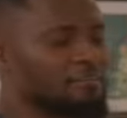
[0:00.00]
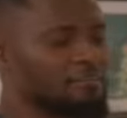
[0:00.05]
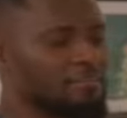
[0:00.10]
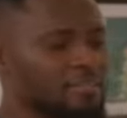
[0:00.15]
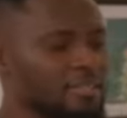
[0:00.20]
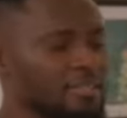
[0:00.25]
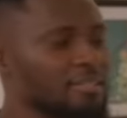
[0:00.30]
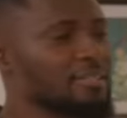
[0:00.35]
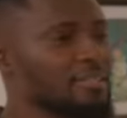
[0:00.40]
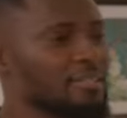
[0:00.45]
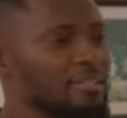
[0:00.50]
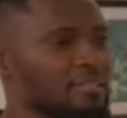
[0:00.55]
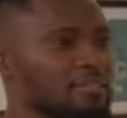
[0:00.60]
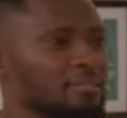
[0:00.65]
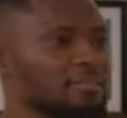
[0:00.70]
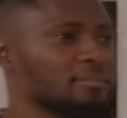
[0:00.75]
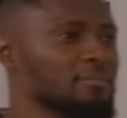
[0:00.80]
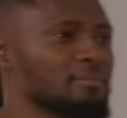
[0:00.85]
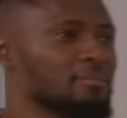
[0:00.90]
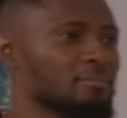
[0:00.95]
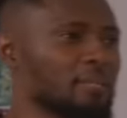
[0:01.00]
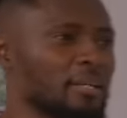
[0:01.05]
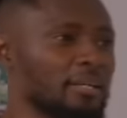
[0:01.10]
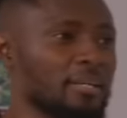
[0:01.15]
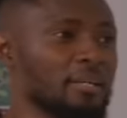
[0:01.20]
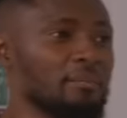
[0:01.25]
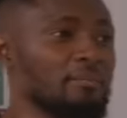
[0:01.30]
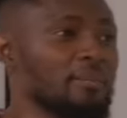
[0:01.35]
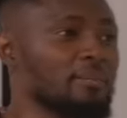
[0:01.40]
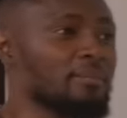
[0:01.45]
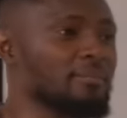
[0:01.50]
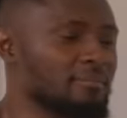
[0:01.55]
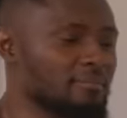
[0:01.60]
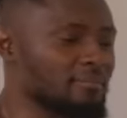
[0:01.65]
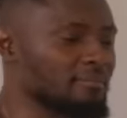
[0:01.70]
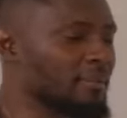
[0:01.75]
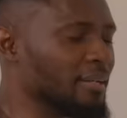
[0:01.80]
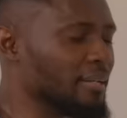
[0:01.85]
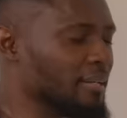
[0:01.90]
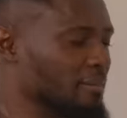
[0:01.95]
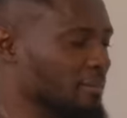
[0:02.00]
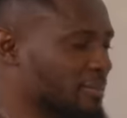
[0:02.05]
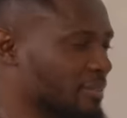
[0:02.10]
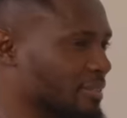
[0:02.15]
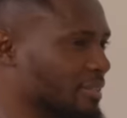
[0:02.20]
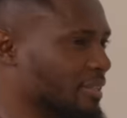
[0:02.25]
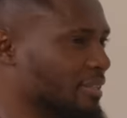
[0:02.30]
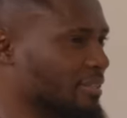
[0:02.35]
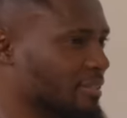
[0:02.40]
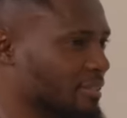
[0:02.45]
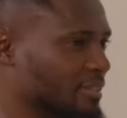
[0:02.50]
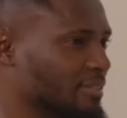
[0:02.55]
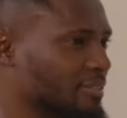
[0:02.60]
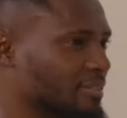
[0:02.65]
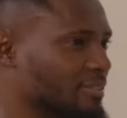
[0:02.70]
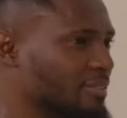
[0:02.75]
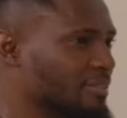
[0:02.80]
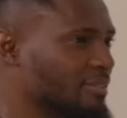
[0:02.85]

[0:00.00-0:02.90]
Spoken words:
Jason. My name is Jason.